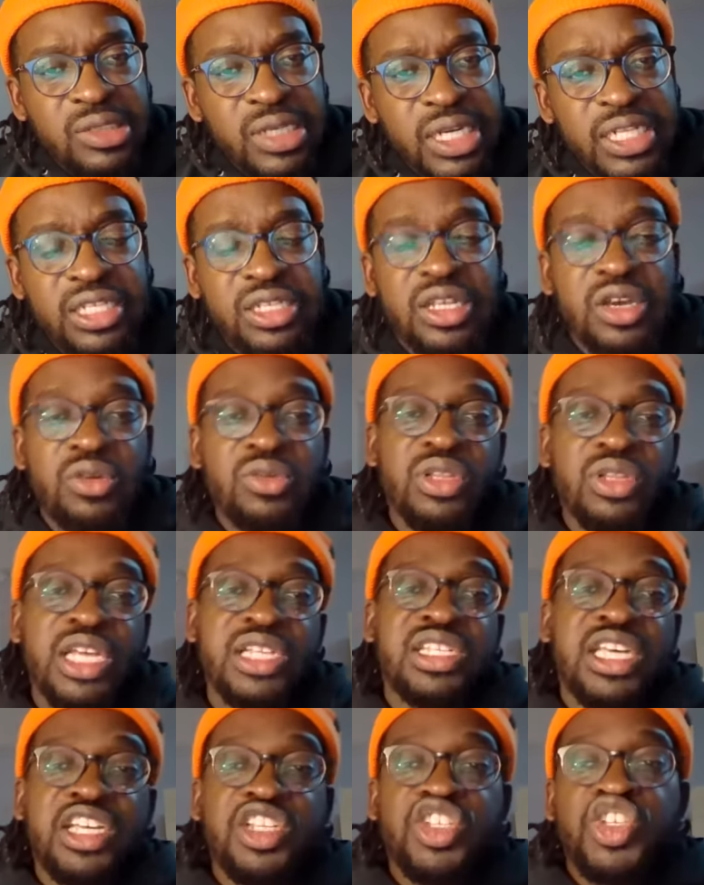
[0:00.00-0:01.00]
I don't know.
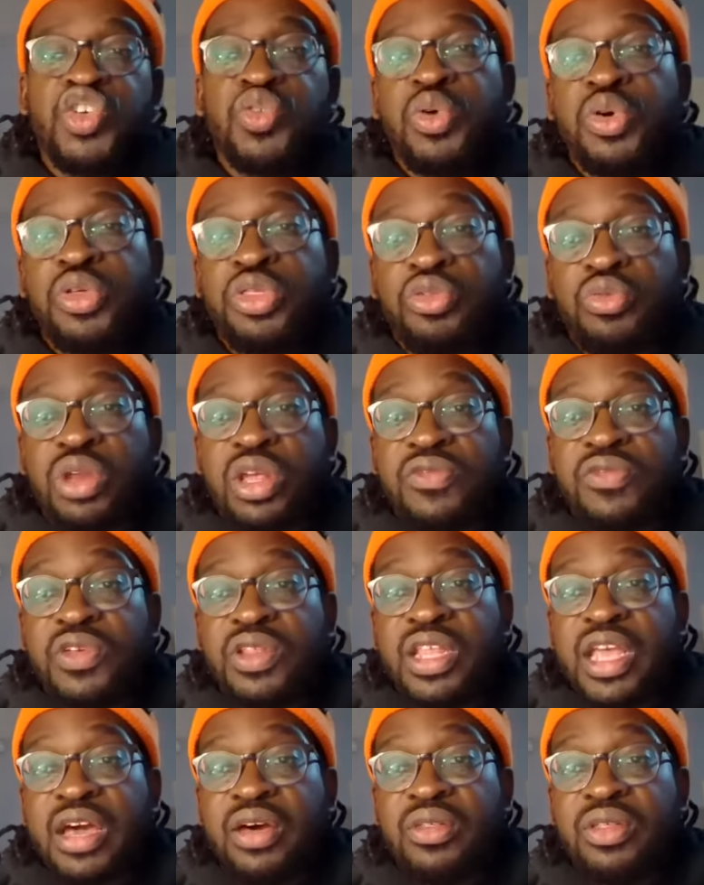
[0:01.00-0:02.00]
Let's say two or three
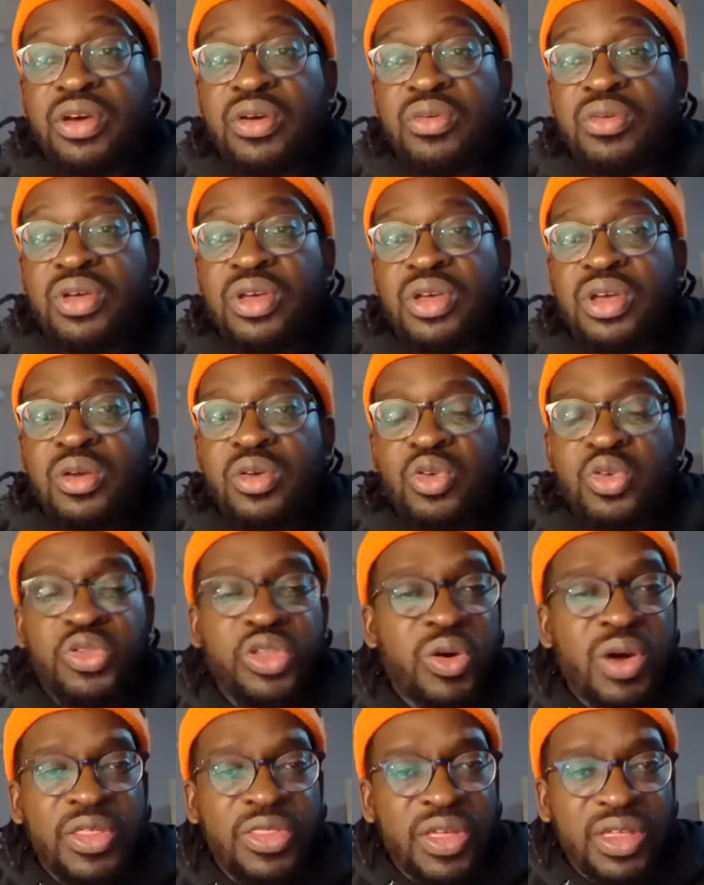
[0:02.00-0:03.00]
for now, though.
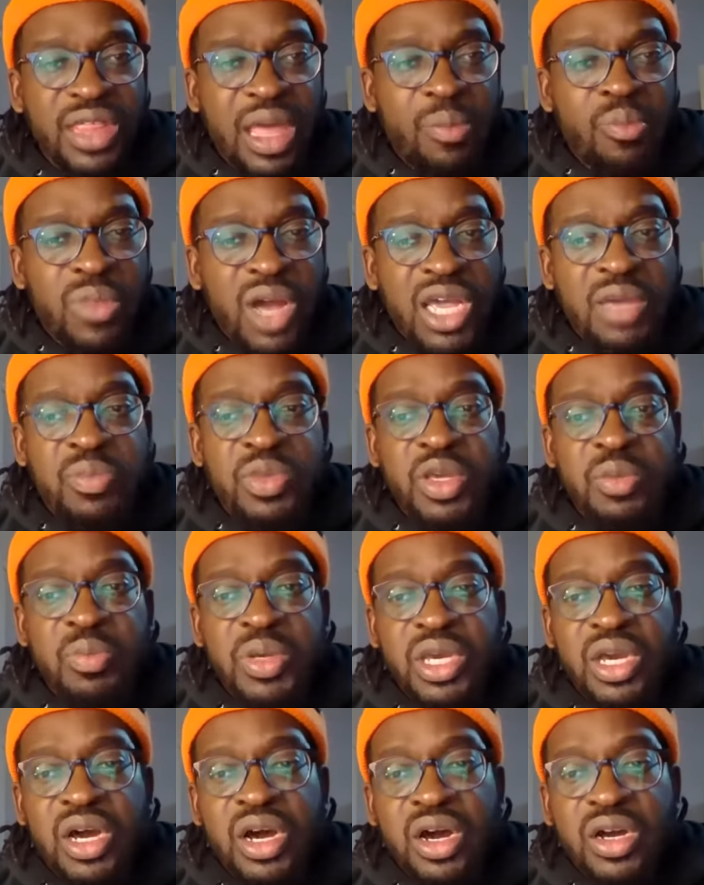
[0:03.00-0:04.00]
Although I think that might be a
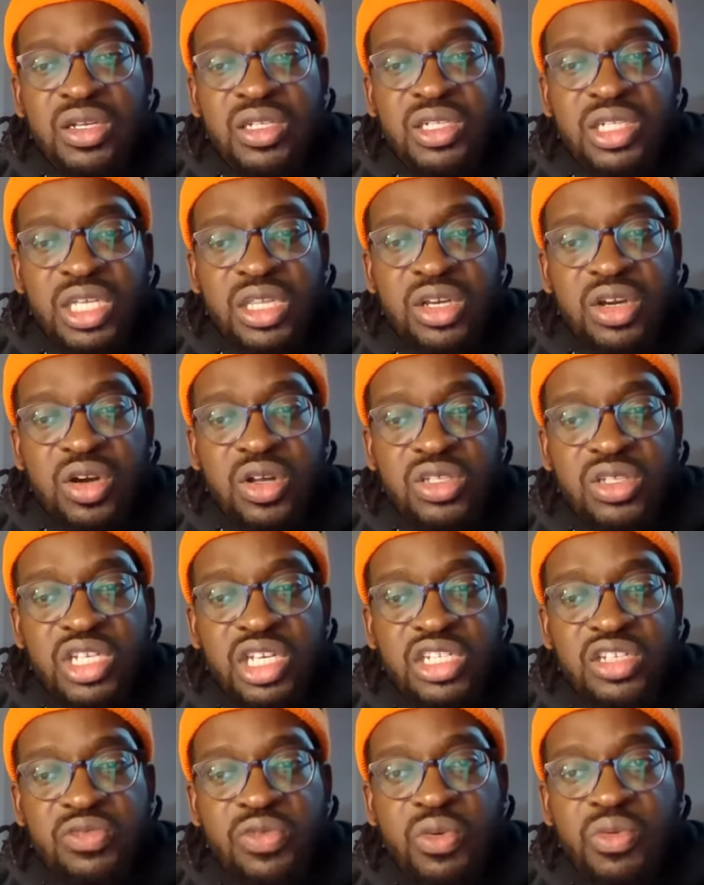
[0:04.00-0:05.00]
bit harsh in the
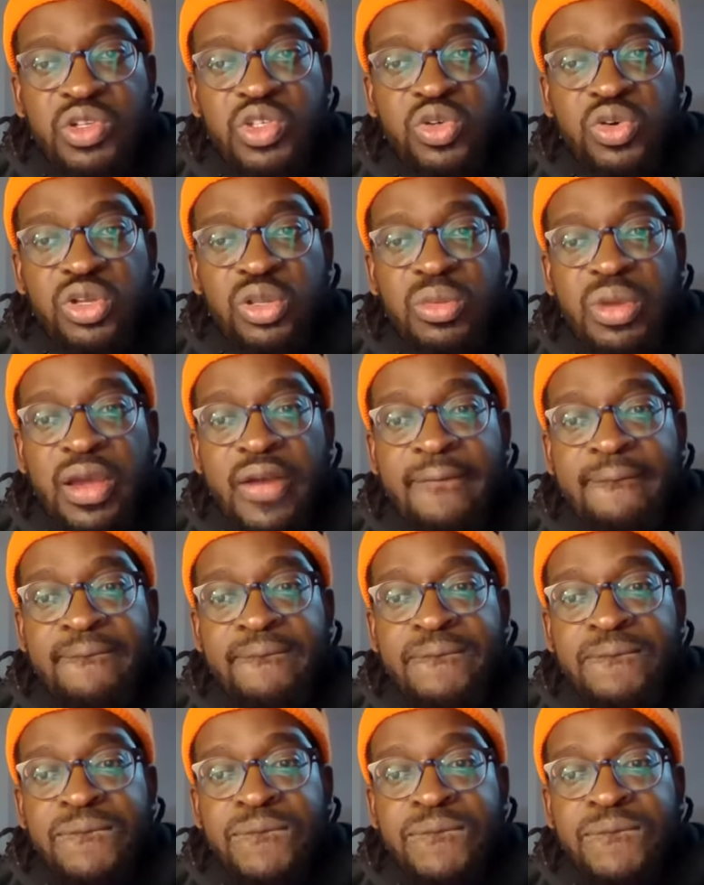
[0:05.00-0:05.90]
context of what we're talking about.